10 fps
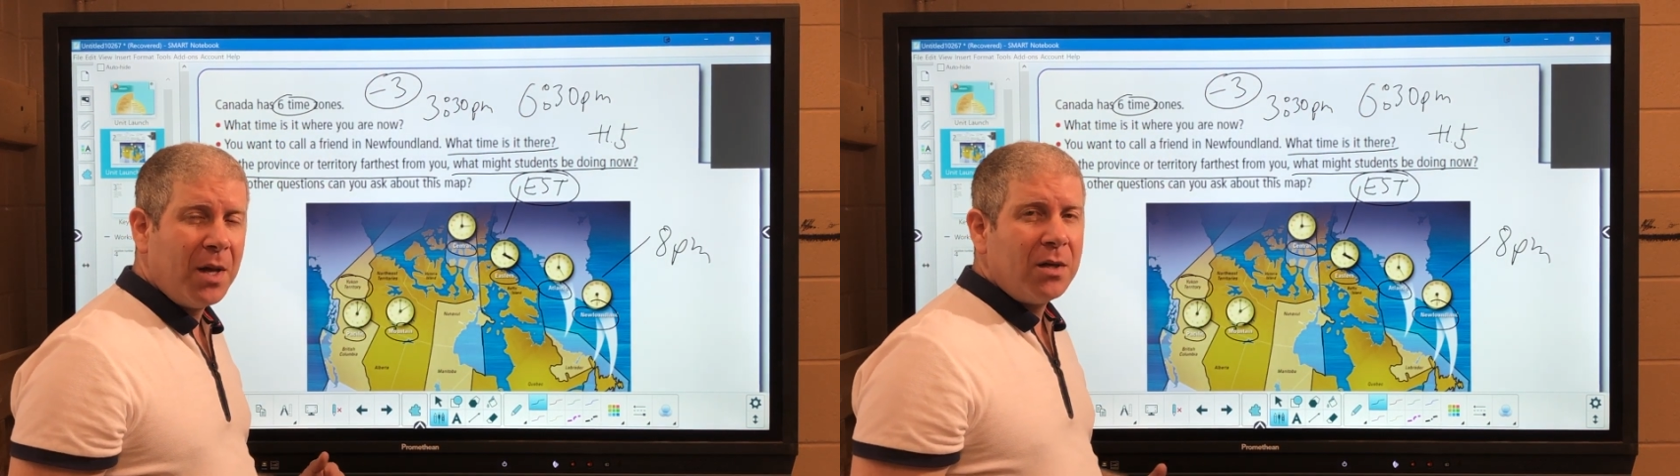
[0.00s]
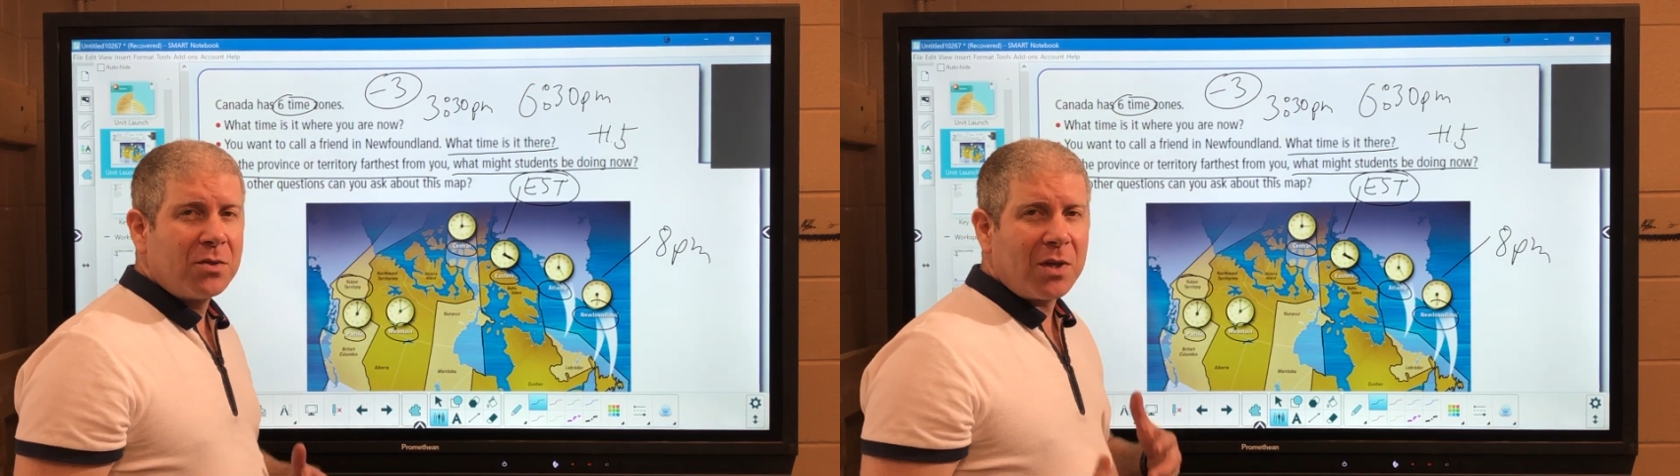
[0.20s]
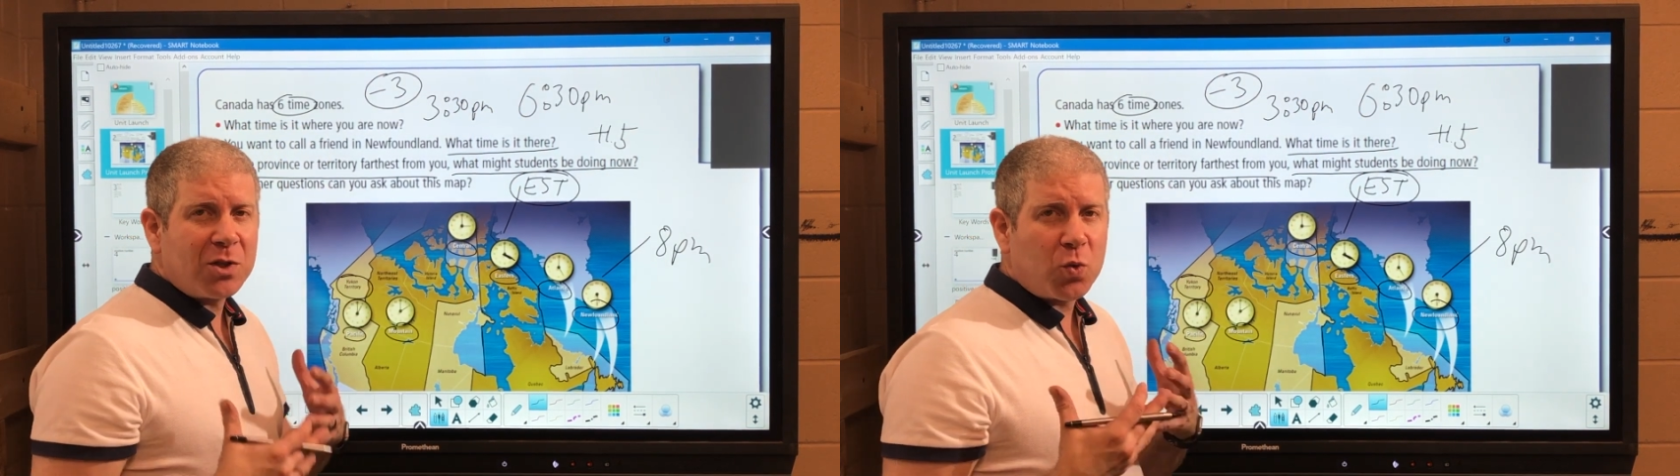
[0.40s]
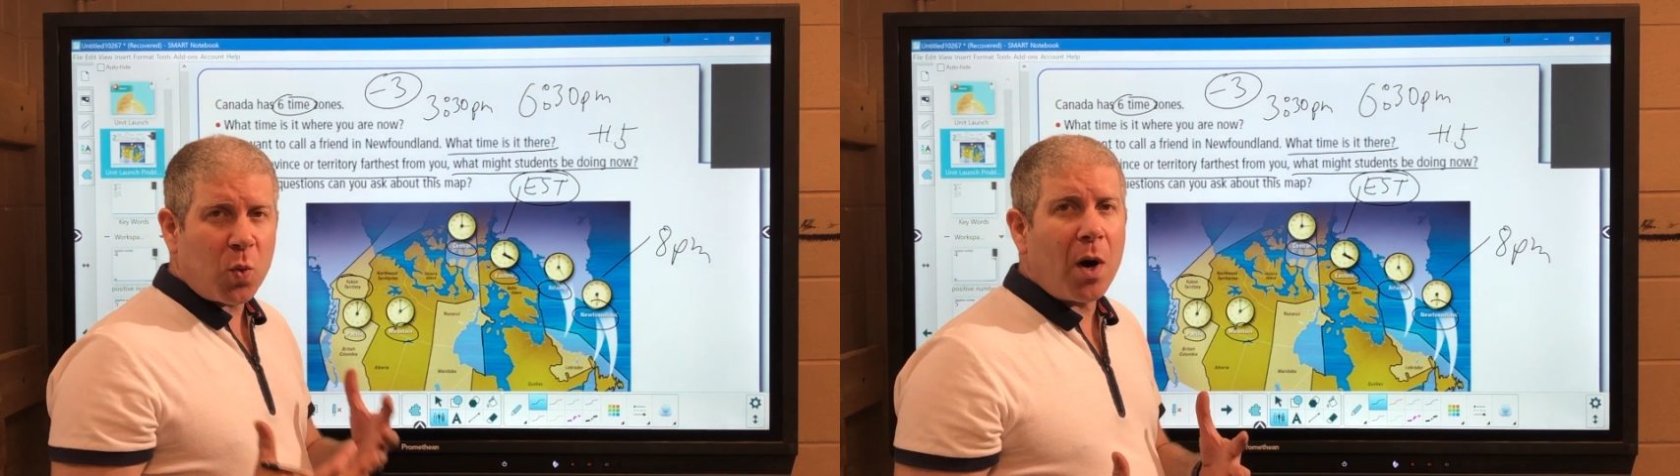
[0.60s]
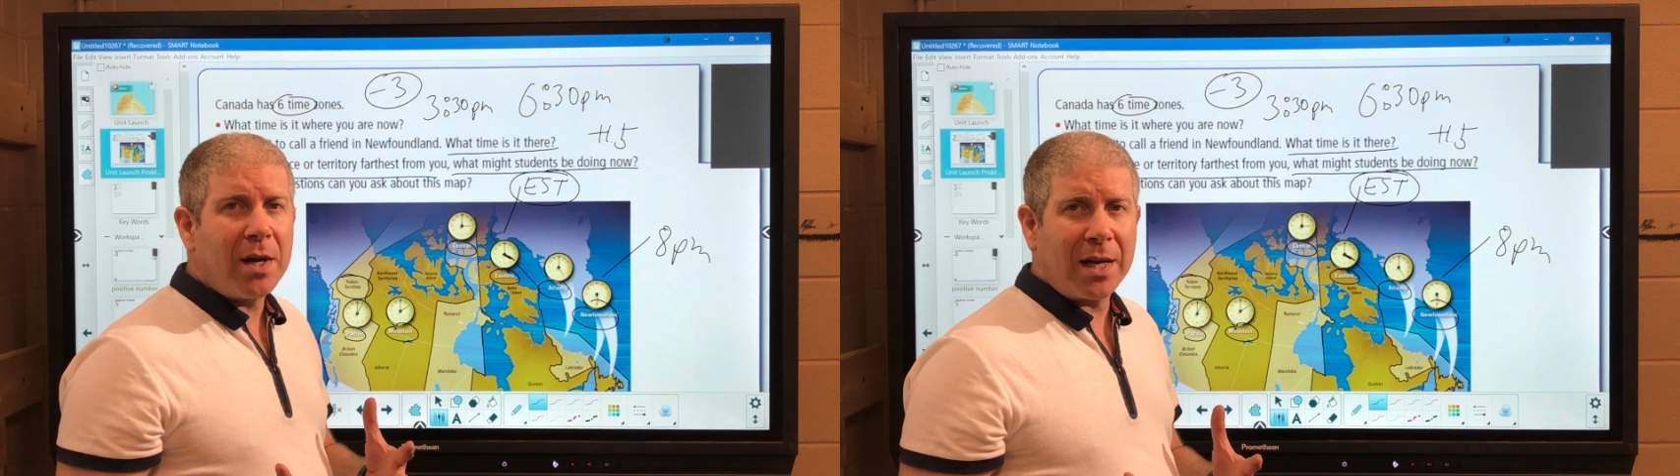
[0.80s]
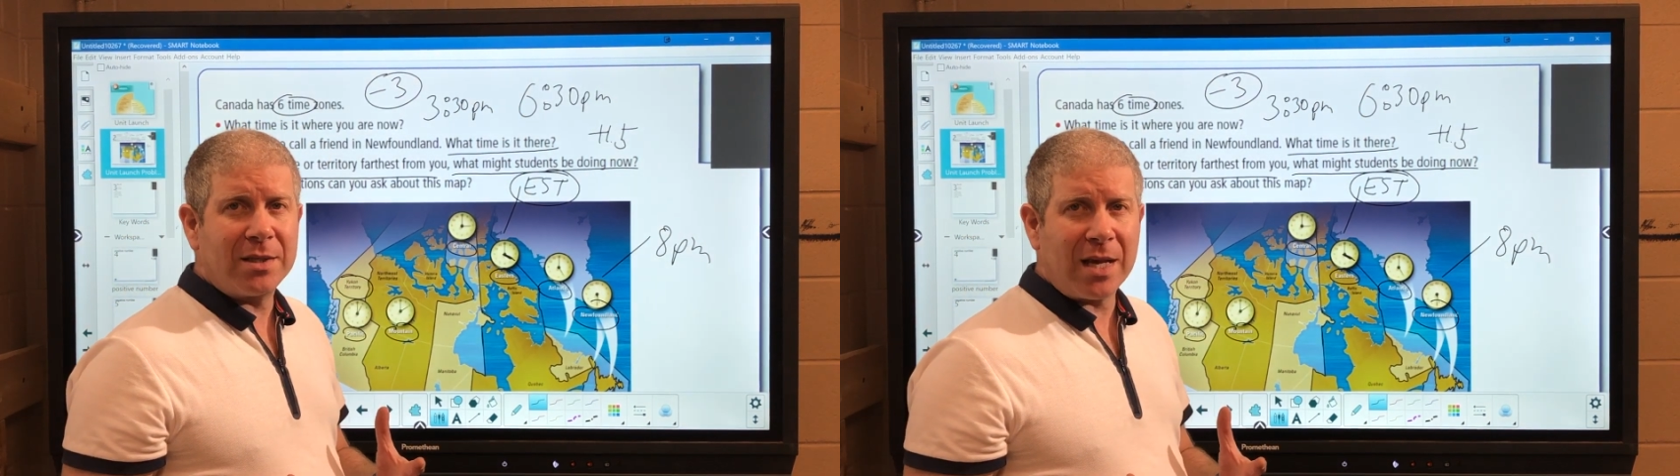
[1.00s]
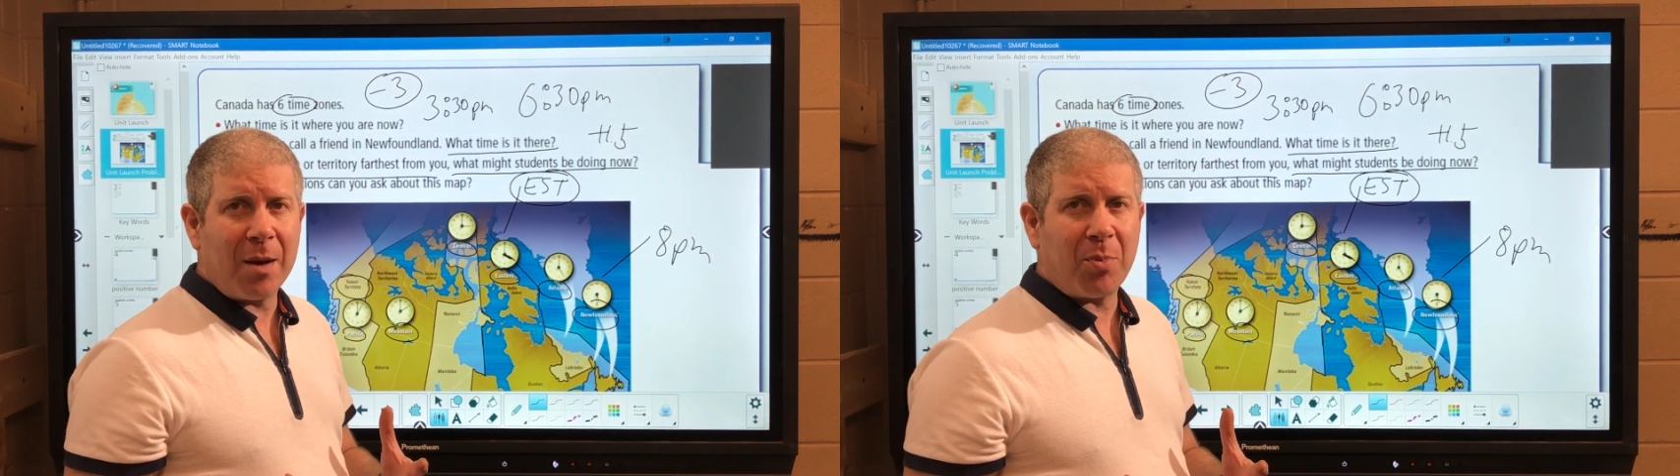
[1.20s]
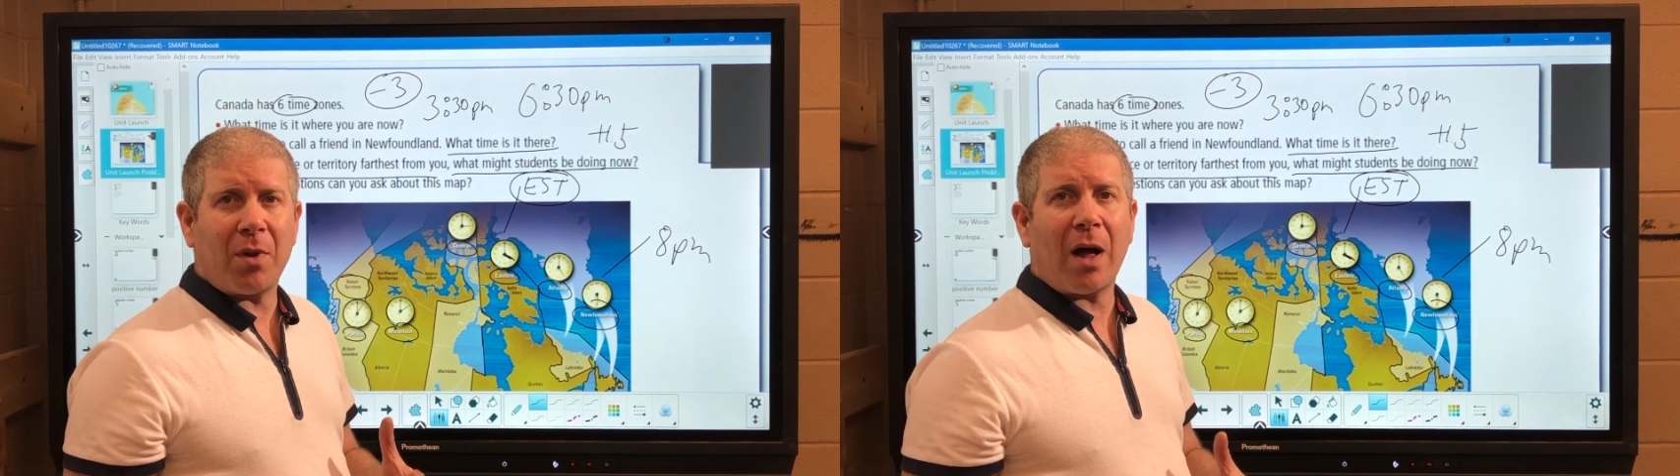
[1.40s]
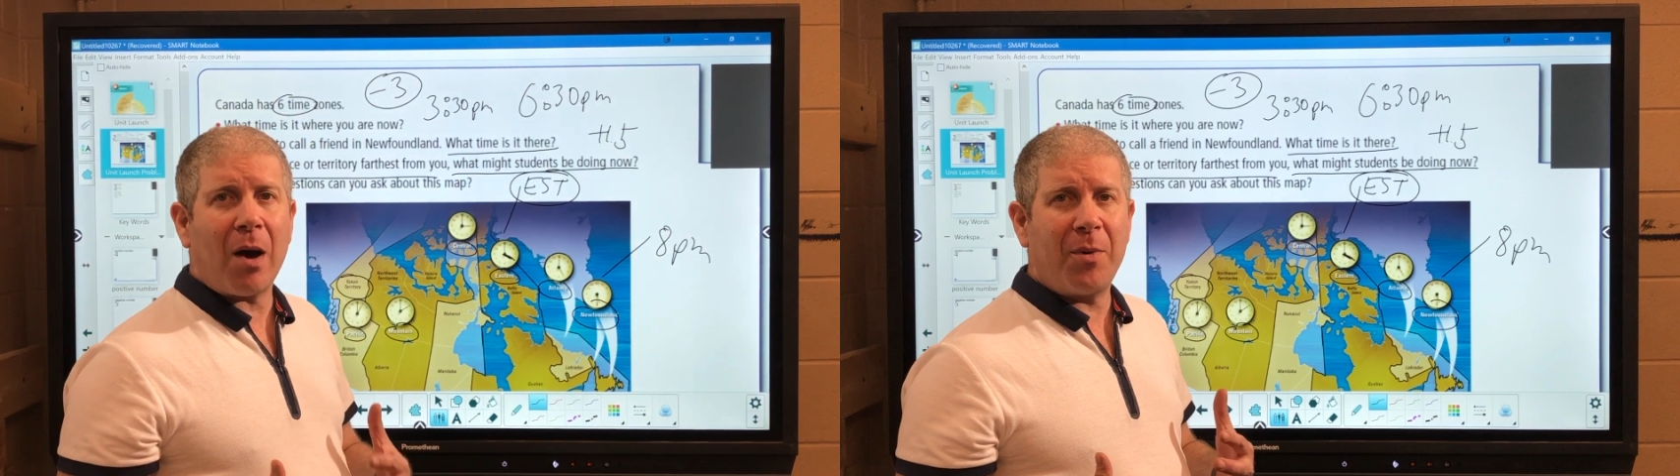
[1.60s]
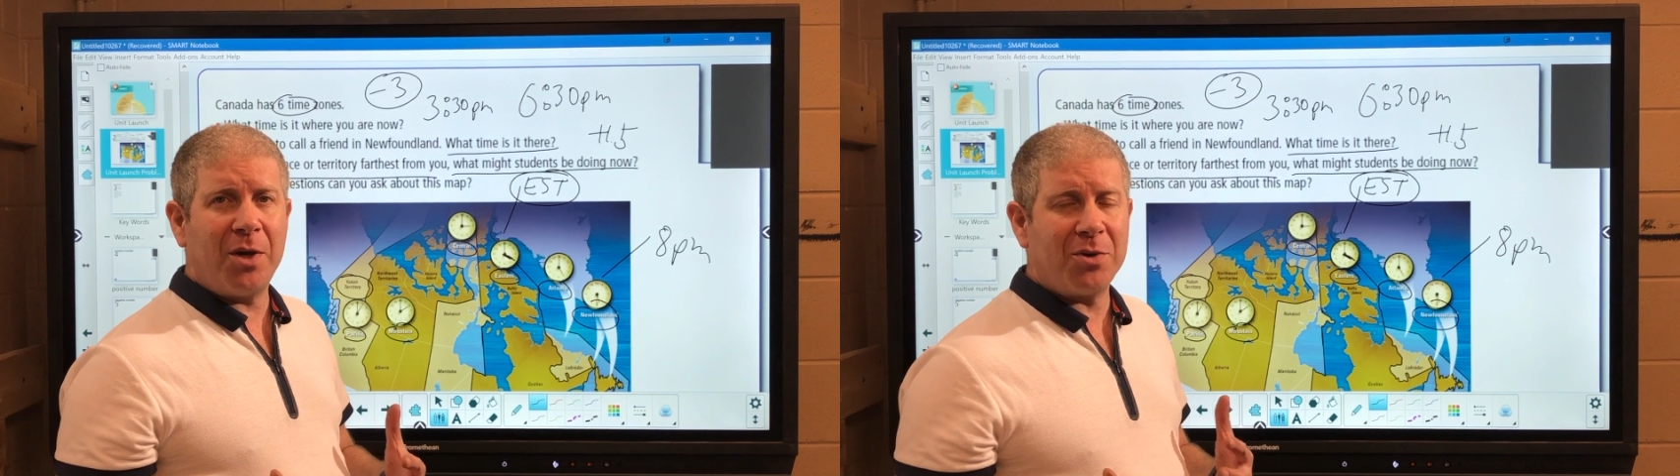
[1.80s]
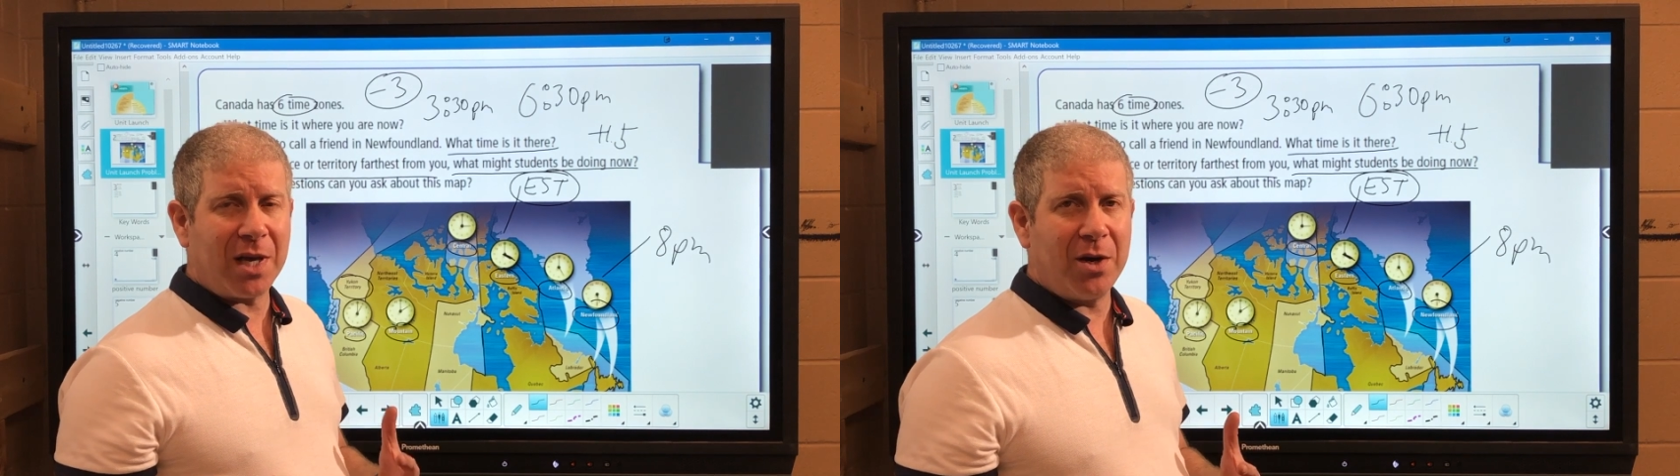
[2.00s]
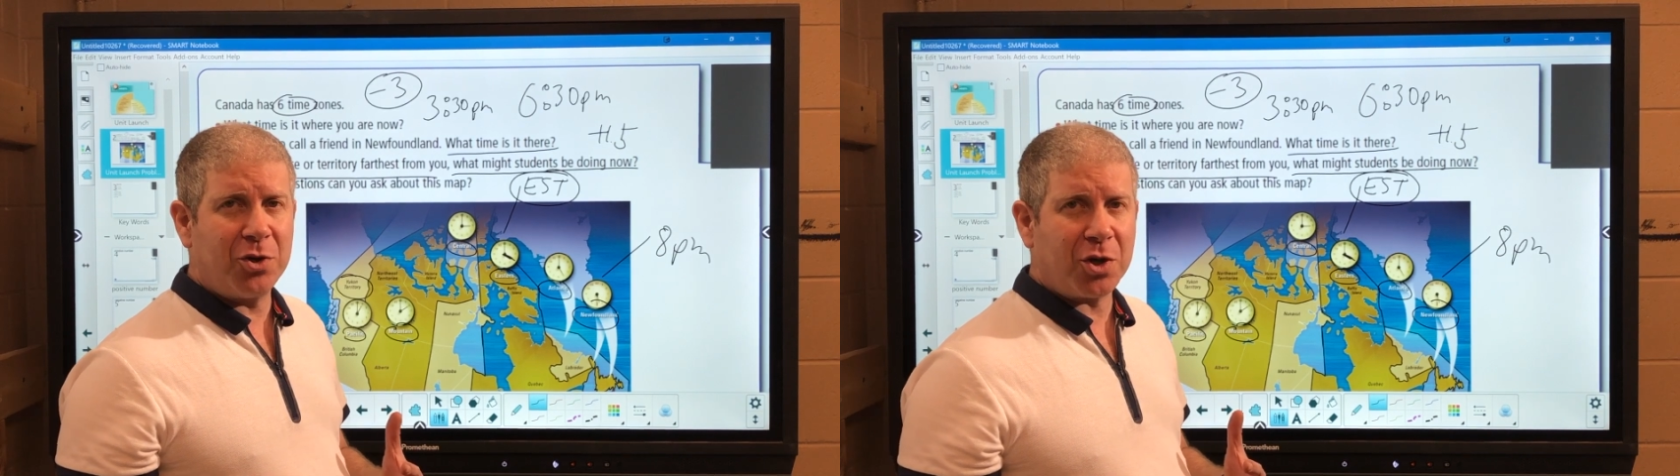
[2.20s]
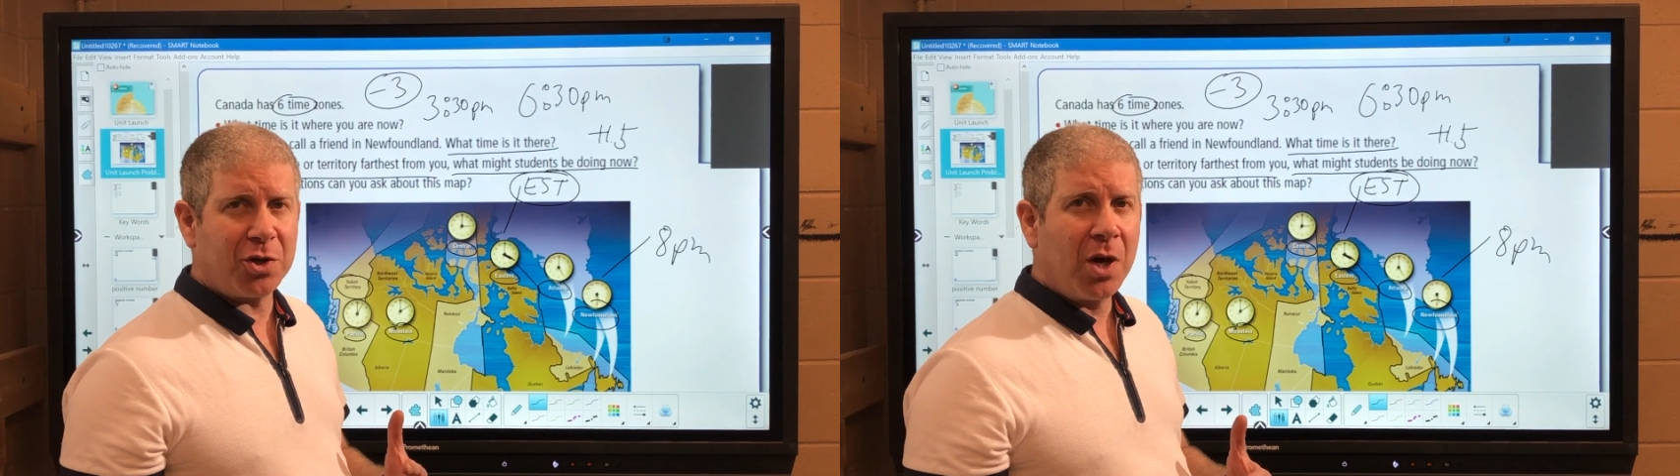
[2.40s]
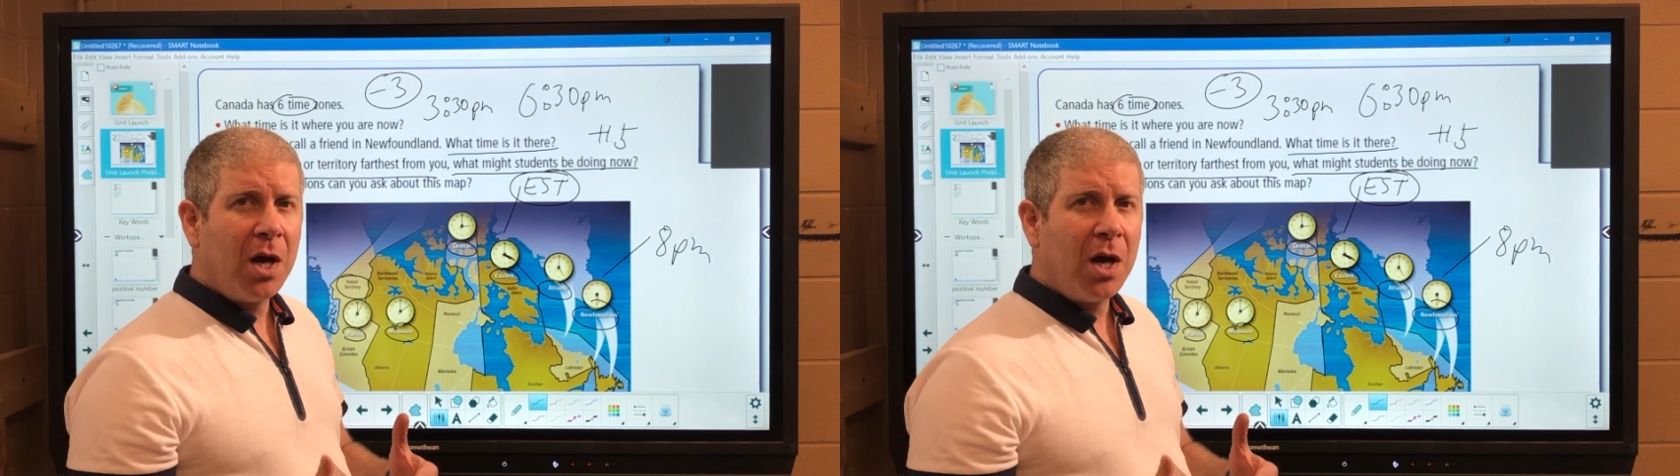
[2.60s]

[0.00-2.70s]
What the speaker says: So that's one example how we use integers,